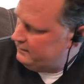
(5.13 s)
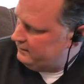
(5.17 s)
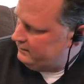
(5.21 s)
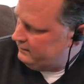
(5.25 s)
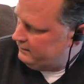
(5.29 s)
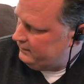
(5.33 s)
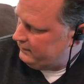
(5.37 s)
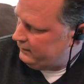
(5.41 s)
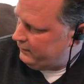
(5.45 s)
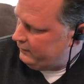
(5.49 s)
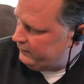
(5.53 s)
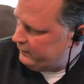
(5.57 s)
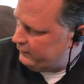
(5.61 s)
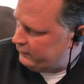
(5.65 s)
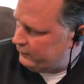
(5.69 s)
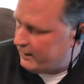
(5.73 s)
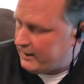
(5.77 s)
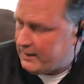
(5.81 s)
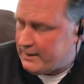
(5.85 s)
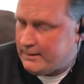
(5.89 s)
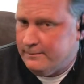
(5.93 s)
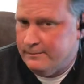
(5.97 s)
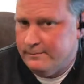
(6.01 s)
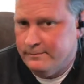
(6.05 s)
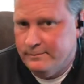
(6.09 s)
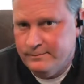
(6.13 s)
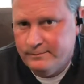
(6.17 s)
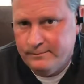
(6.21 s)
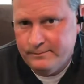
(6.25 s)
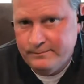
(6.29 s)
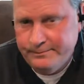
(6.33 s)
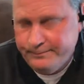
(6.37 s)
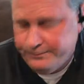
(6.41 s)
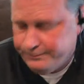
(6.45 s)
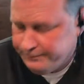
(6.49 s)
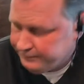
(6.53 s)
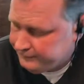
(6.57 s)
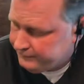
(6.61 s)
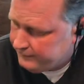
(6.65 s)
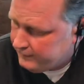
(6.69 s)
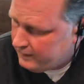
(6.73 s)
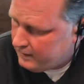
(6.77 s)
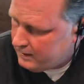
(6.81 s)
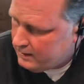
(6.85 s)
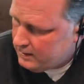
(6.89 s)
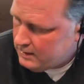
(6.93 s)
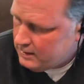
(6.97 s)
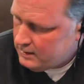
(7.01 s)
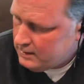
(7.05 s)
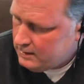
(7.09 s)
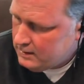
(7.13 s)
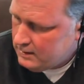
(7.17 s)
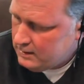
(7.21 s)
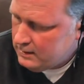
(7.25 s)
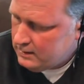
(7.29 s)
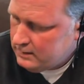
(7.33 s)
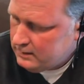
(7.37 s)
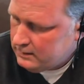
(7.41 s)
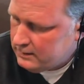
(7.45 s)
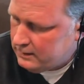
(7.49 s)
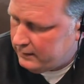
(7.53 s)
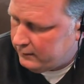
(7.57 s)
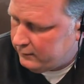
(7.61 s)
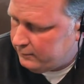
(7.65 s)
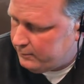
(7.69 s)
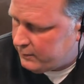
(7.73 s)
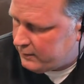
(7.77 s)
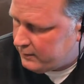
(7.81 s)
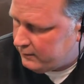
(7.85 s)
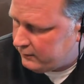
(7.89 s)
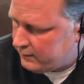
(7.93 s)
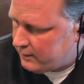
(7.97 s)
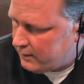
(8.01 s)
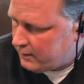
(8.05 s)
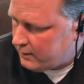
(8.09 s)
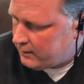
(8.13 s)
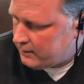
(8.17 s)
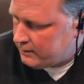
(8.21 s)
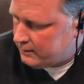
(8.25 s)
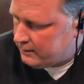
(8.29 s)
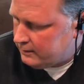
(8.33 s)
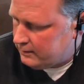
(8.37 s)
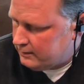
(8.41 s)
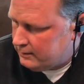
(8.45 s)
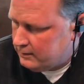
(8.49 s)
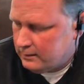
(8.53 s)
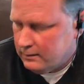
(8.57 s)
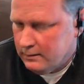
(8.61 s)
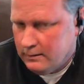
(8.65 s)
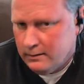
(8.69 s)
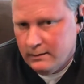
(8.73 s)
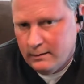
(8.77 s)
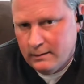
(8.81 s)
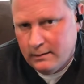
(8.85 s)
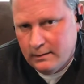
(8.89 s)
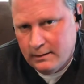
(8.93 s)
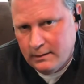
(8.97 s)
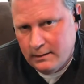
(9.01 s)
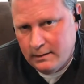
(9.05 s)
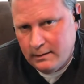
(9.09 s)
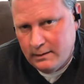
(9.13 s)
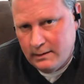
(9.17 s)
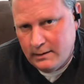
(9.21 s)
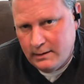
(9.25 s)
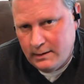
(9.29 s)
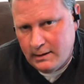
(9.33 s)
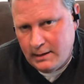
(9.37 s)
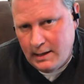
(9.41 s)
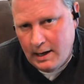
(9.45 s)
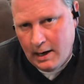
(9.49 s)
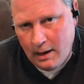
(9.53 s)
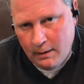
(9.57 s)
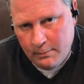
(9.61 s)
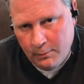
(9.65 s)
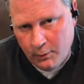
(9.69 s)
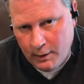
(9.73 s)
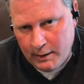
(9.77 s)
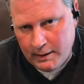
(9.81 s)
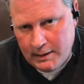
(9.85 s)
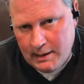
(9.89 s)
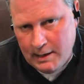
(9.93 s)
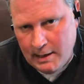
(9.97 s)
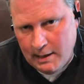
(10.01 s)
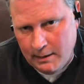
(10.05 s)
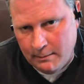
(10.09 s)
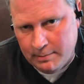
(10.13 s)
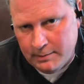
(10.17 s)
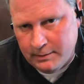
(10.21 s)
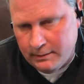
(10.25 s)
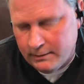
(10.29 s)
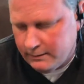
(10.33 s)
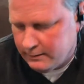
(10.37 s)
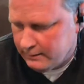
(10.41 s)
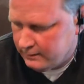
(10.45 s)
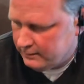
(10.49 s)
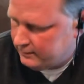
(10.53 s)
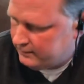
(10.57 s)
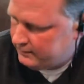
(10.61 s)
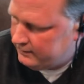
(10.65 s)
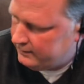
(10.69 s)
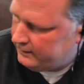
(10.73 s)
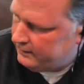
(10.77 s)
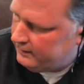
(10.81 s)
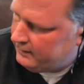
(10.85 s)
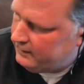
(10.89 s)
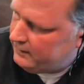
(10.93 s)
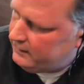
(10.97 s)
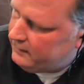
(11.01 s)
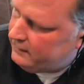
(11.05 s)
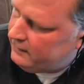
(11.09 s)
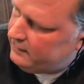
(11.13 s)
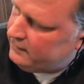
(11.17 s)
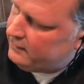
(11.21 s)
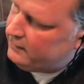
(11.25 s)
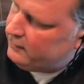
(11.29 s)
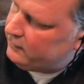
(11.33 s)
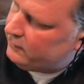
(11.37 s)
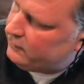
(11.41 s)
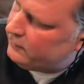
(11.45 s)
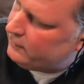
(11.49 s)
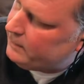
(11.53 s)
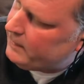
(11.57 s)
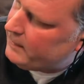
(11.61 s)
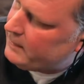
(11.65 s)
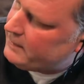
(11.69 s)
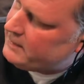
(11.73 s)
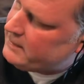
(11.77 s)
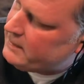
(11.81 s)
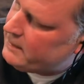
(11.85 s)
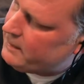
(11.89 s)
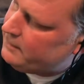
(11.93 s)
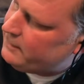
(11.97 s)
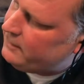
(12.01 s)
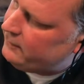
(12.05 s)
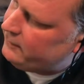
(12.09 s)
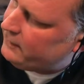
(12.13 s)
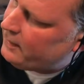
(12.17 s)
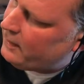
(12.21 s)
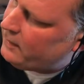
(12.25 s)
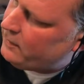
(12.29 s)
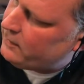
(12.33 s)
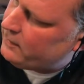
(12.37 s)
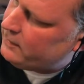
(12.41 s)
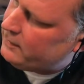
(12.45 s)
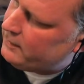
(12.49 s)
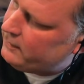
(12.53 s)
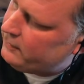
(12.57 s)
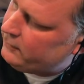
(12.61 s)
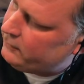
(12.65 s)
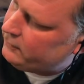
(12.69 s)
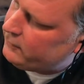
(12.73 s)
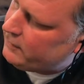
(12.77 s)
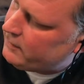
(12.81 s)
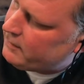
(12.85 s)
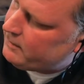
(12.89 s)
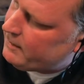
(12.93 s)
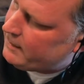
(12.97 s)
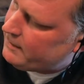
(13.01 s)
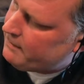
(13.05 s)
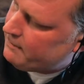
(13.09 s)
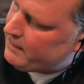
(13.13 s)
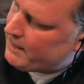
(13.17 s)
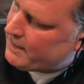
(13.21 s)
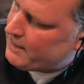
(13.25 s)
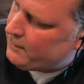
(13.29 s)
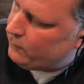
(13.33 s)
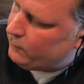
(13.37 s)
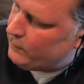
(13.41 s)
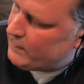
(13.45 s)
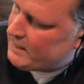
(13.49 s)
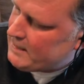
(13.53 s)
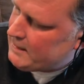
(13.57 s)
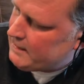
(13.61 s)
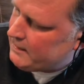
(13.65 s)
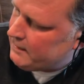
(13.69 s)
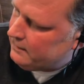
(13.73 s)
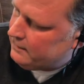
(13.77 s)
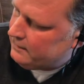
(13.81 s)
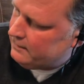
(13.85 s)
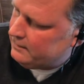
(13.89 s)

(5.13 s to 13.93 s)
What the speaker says: Sophie's ready. Today's book is called Cowboy Camp. This one's by Tammy Sauer and illustrated by Mike Reed.